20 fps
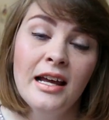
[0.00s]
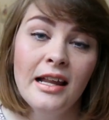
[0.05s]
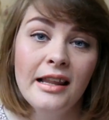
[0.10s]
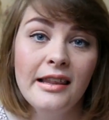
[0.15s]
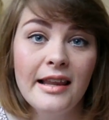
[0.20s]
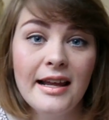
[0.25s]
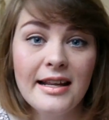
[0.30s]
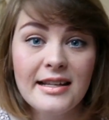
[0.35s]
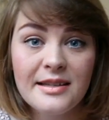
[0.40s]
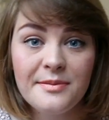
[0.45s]

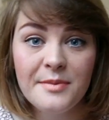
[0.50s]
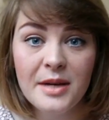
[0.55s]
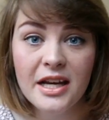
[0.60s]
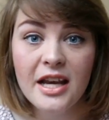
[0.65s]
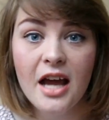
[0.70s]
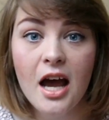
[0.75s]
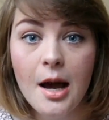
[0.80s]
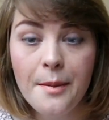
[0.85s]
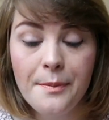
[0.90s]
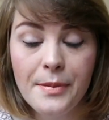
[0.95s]
let's
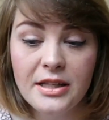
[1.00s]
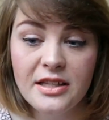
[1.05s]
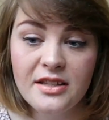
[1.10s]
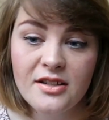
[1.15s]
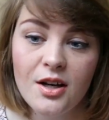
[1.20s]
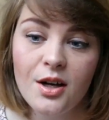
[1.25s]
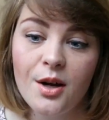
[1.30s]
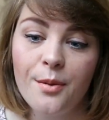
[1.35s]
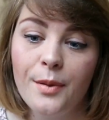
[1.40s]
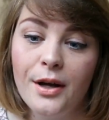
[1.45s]
meet up and
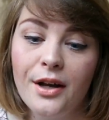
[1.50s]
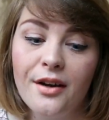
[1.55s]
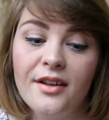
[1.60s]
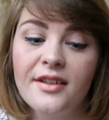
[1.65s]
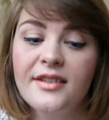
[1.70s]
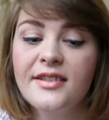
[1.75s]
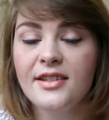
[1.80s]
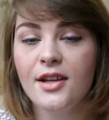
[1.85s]
talk about it.